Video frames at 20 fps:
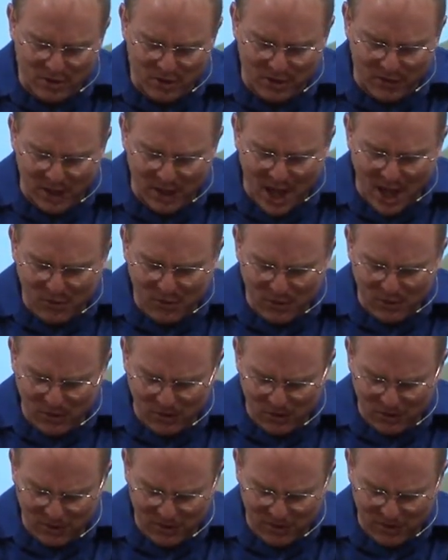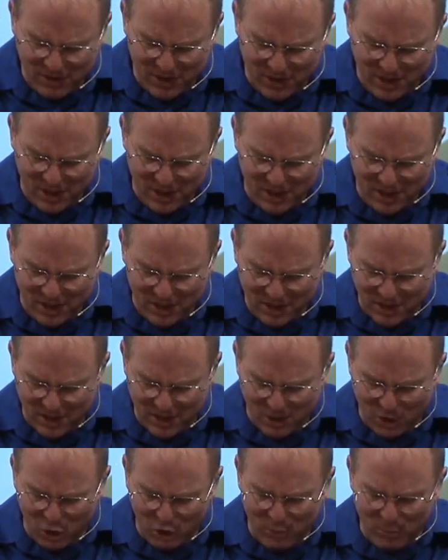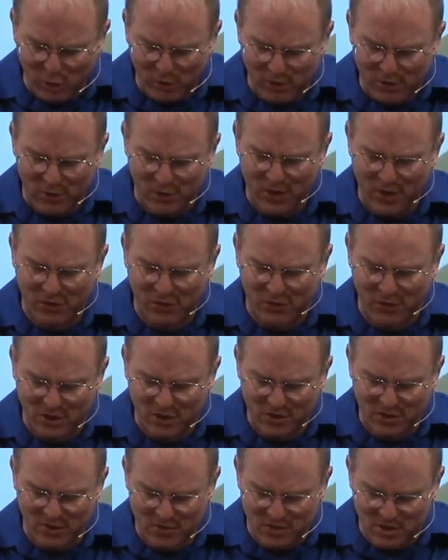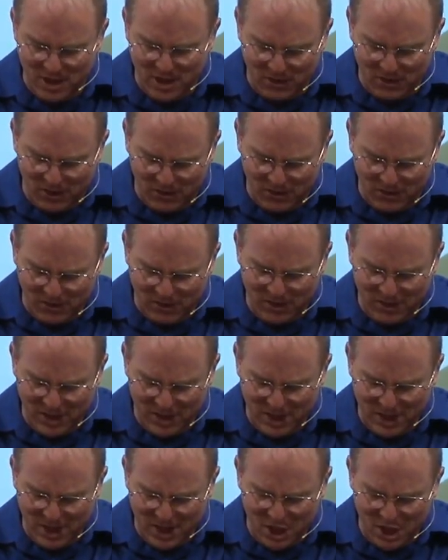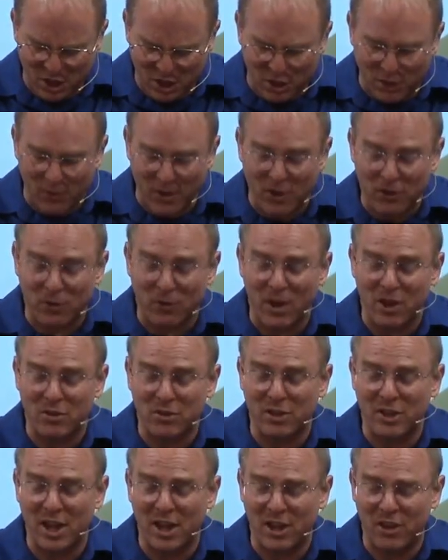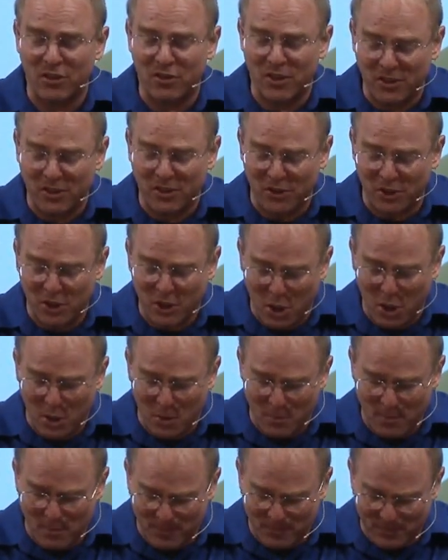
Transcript: of Lazarus, and all the more through the resurrection of Jesus, the resurrection that is yet to come,